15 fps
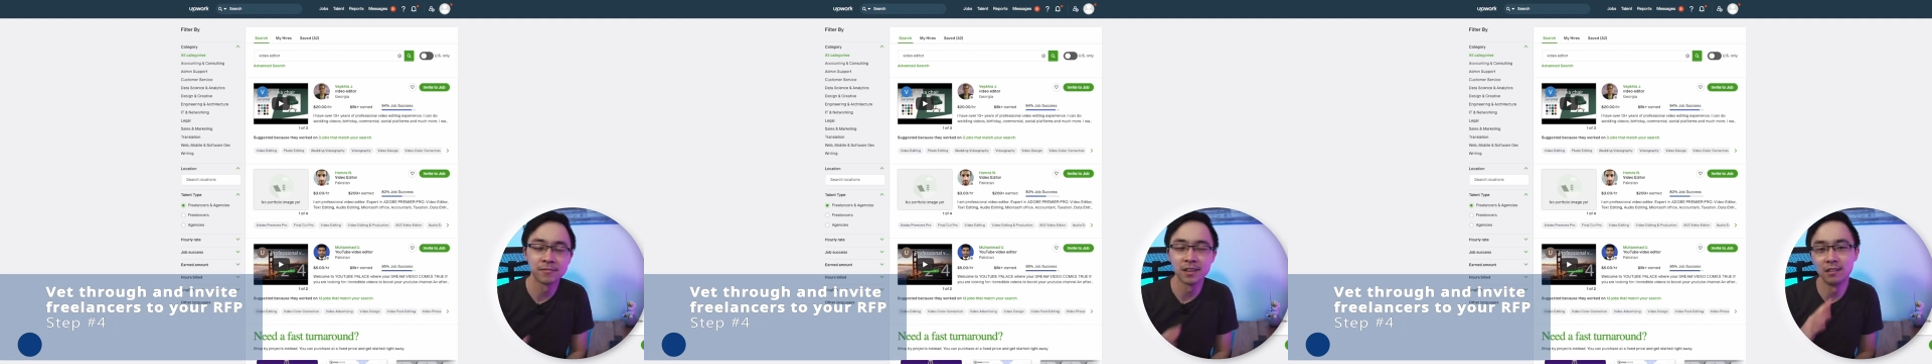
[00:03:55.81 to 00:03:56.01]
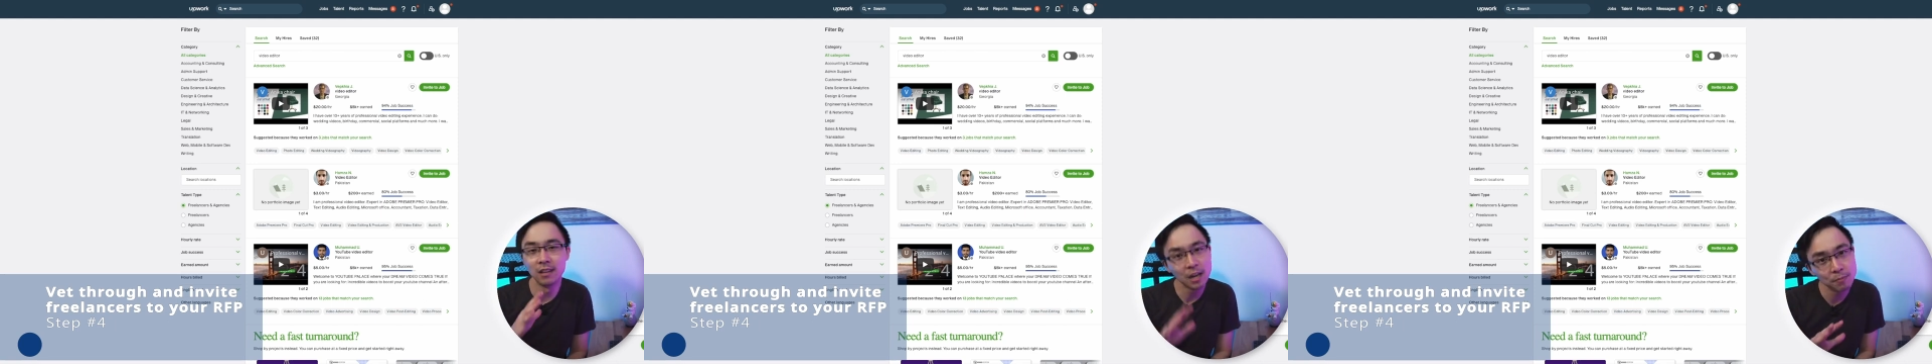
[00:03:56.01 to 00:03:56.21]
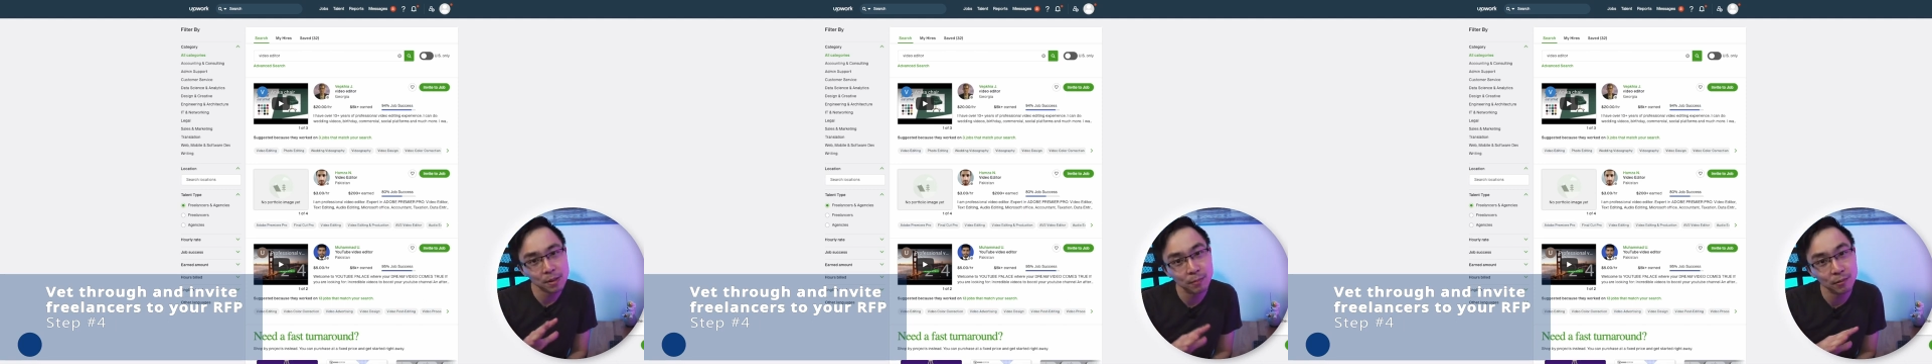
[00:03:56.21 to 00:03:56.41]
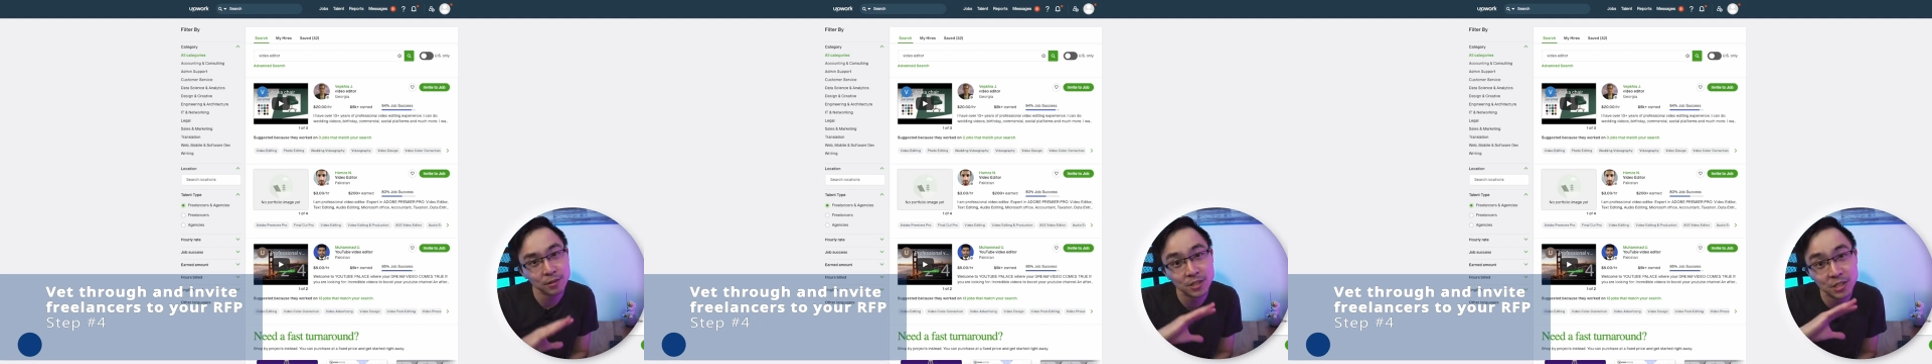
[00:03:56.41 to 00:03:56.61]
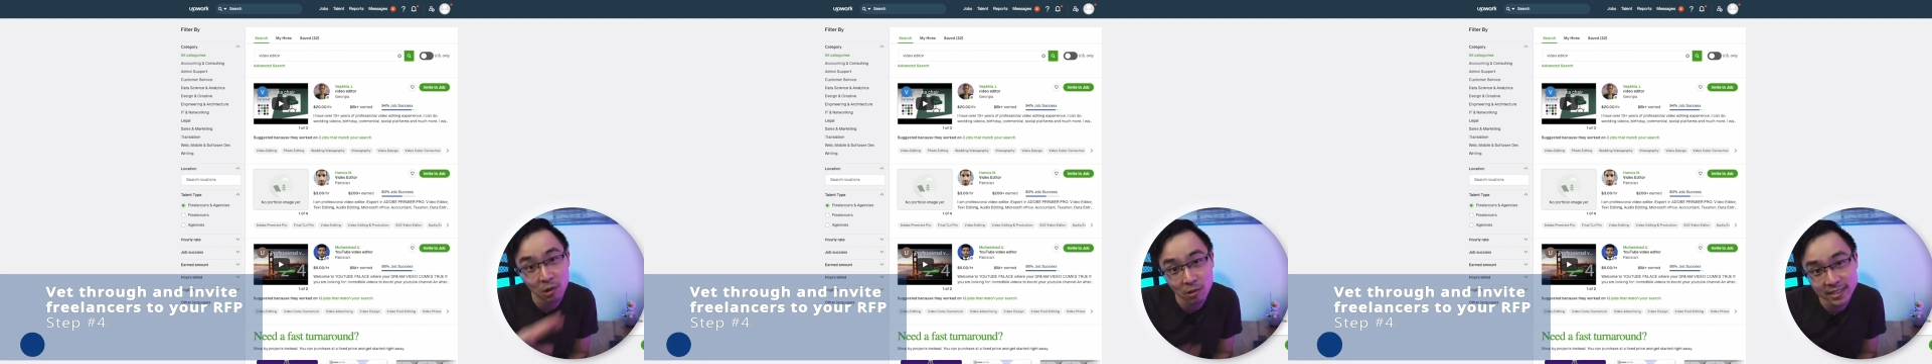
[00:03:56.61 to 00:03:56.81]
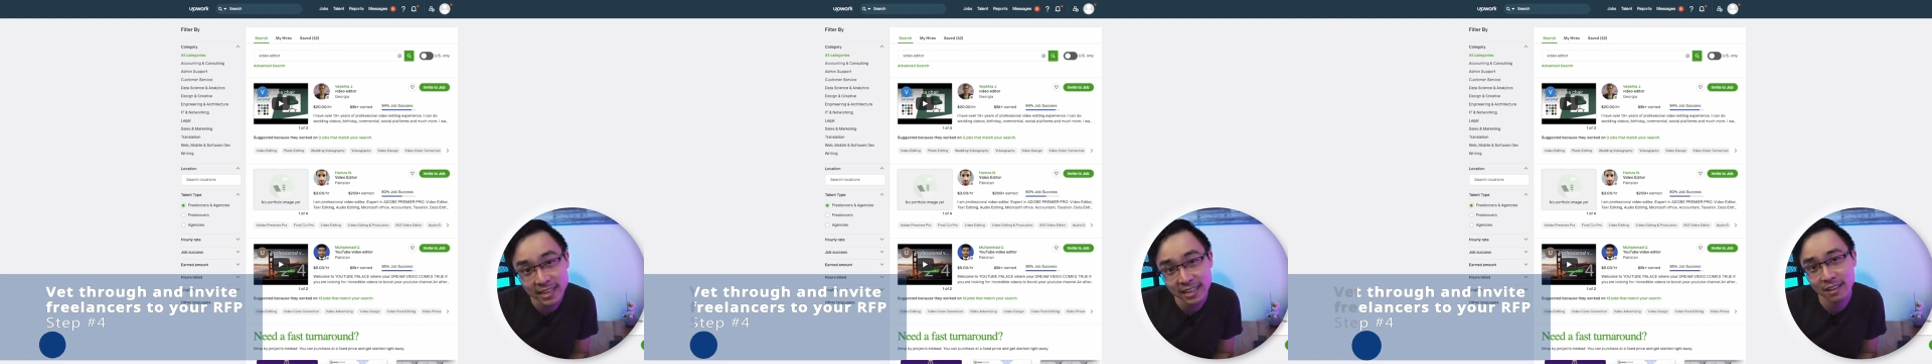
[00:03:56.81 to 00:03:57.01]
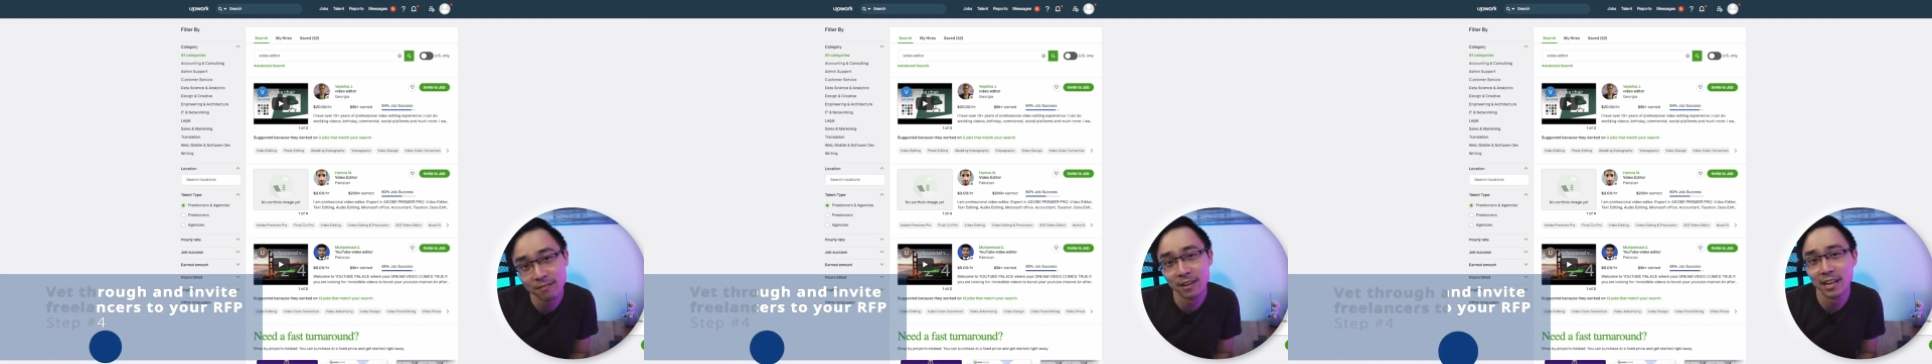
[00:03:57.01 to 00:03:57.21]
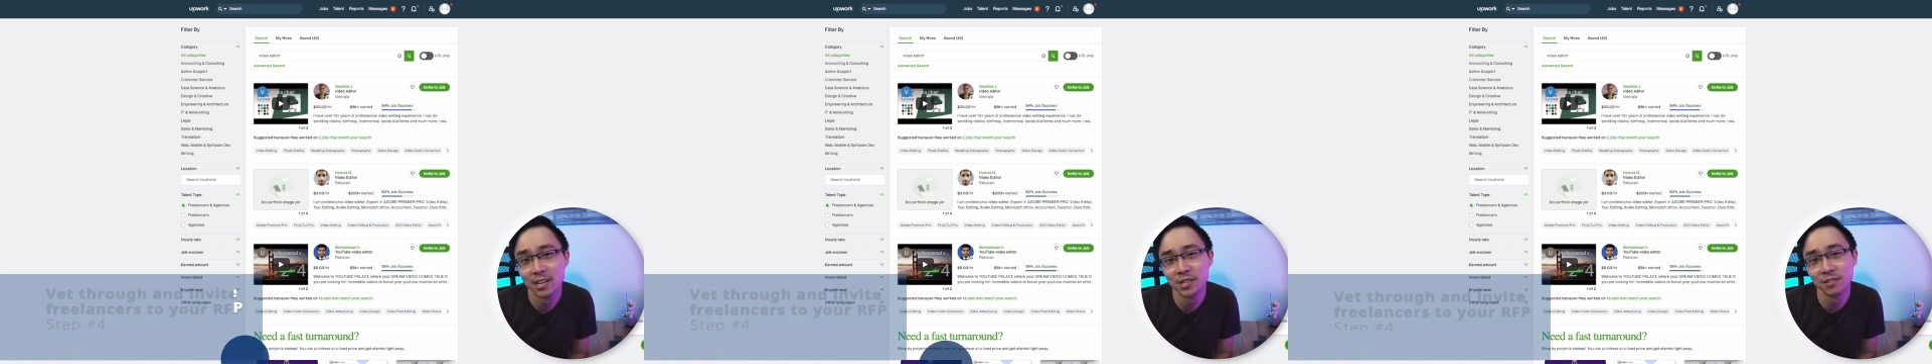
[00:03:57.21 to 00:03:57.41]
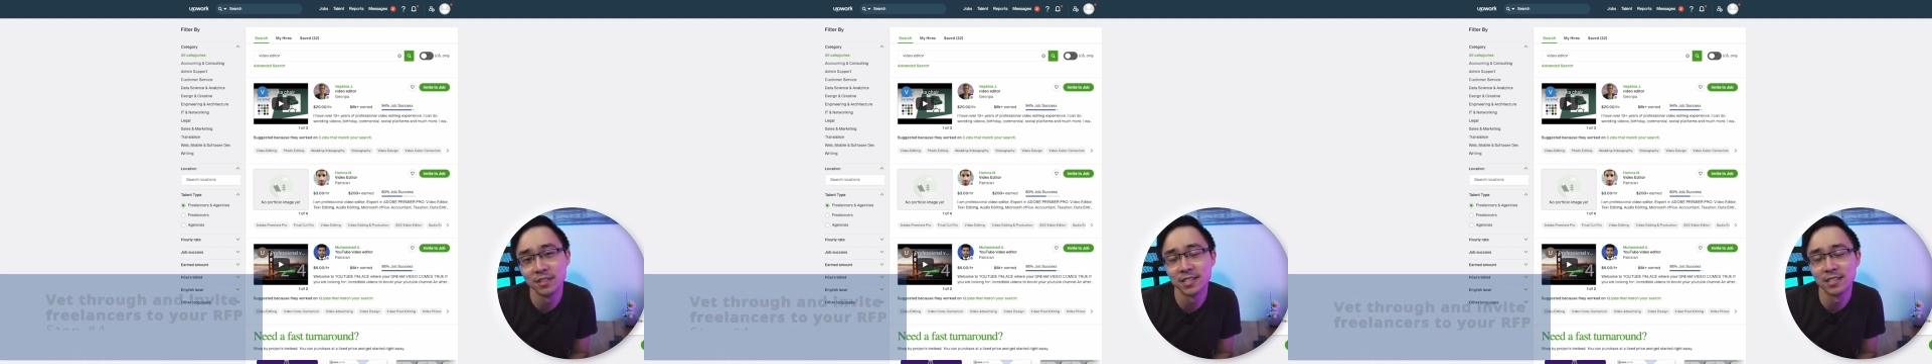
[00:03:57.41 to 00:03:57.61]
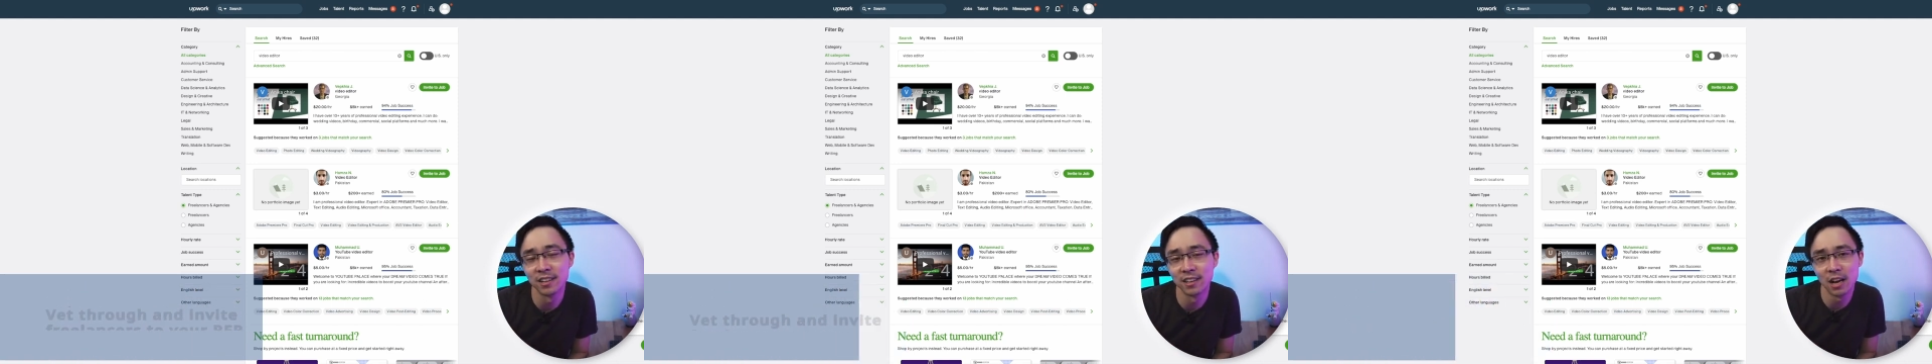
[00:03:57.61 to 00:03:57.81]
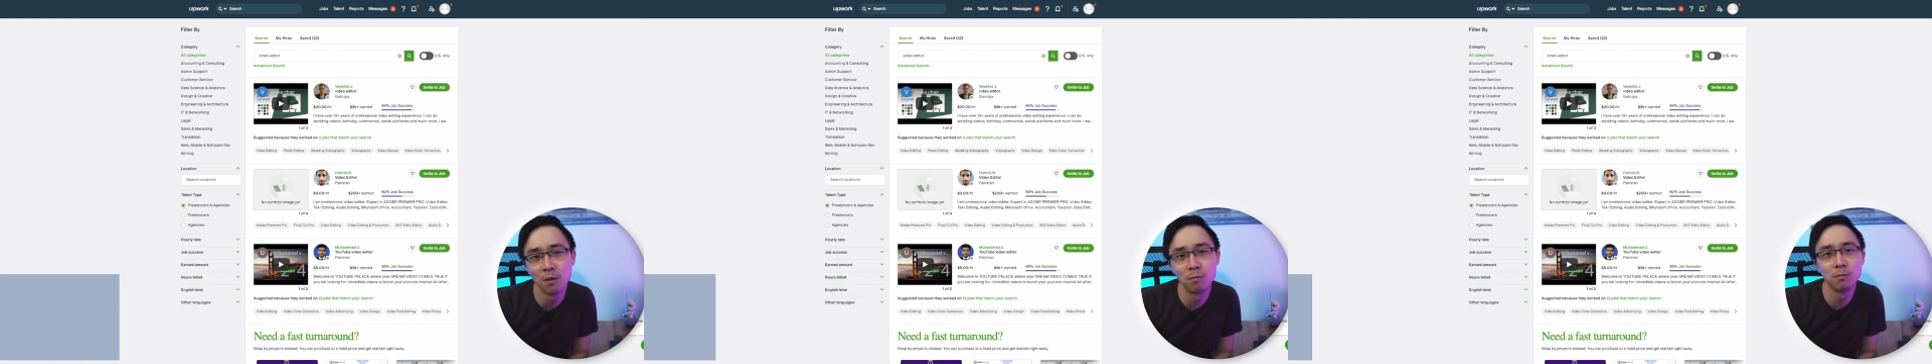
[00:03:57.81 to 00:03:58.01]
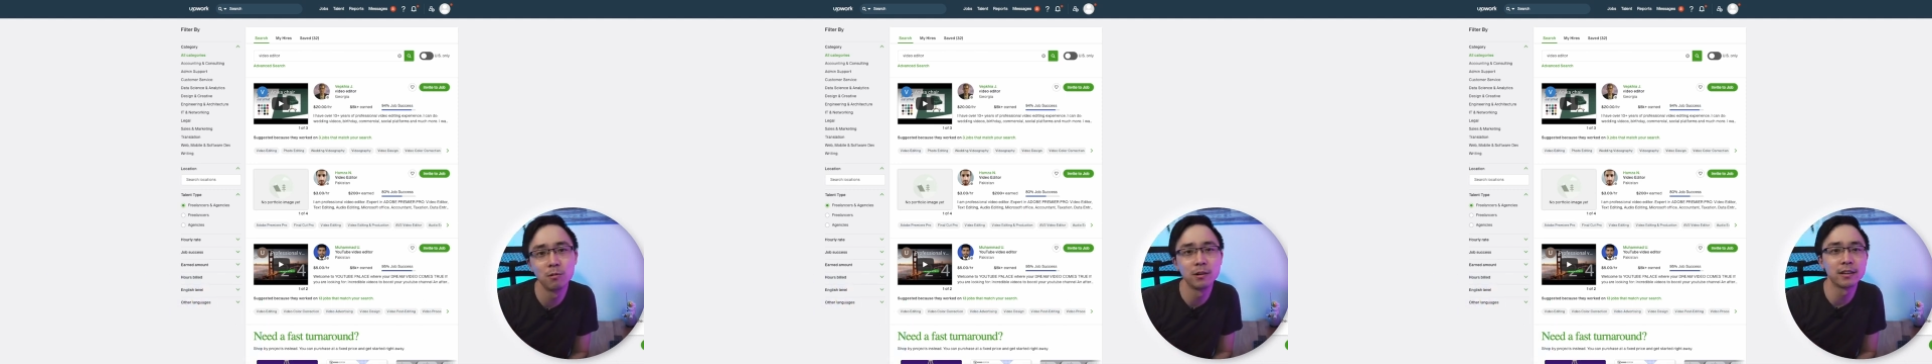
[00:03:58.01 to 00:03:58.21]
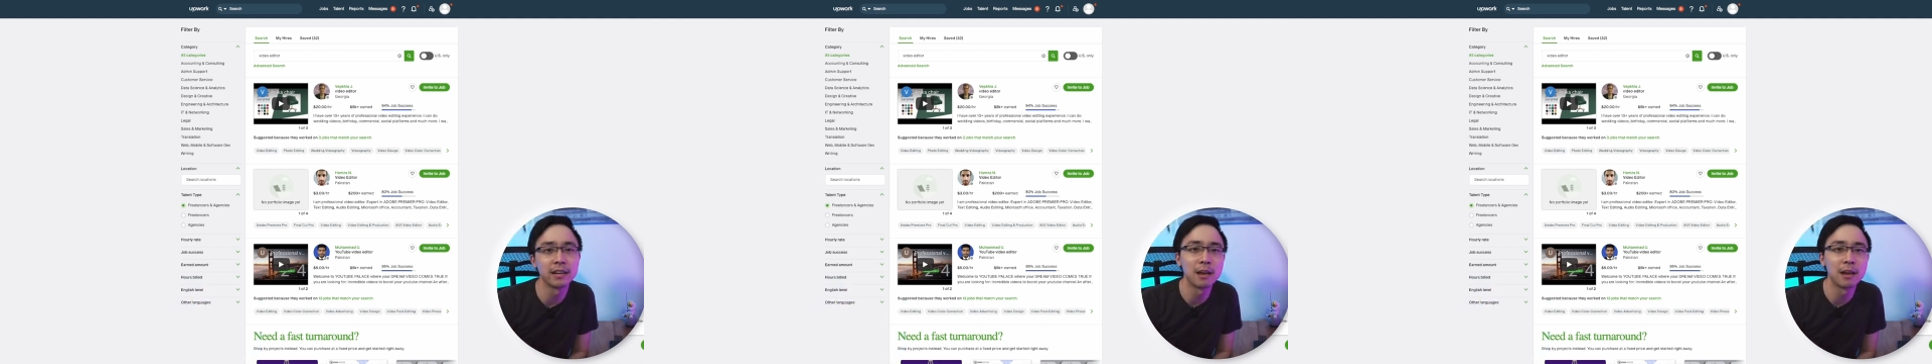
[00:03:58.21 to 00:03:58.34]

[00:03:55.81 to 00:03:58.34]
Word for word: A lot of people don't take advantage of this on Upwork,